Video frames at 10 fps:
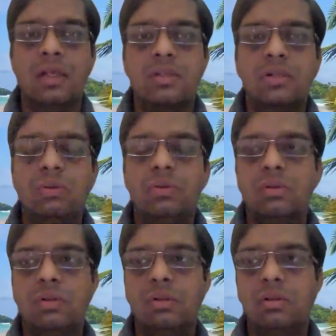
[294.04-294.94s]

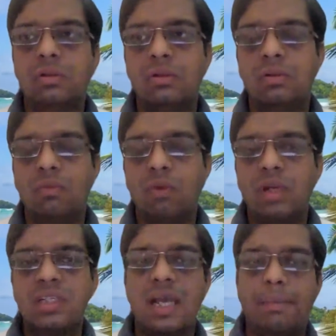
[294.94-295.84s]
So
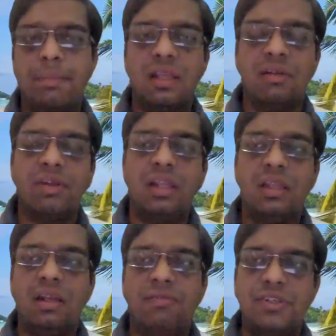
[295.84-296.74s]
what is happening when
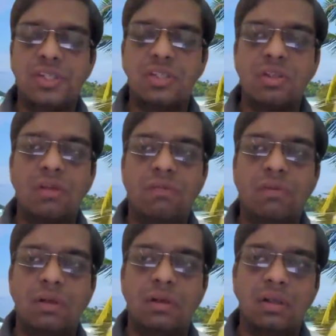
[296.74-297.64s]
the deficiency of
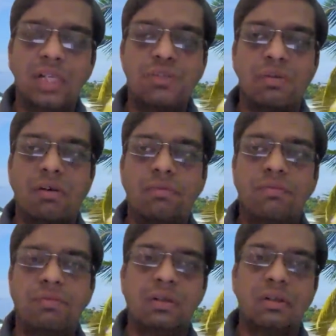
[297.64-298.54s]
each one of
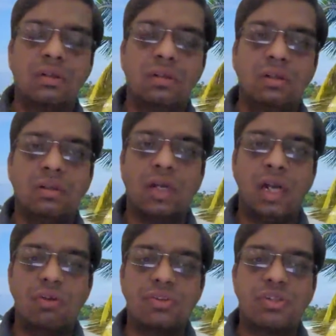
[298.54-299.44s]

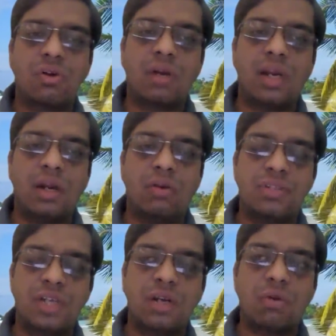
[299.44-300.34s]
aldosterone,
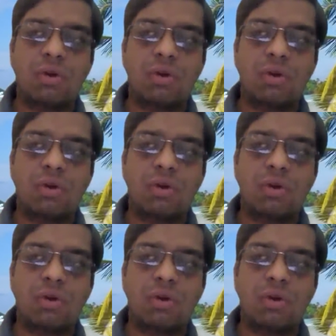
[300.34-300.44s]
androgen, and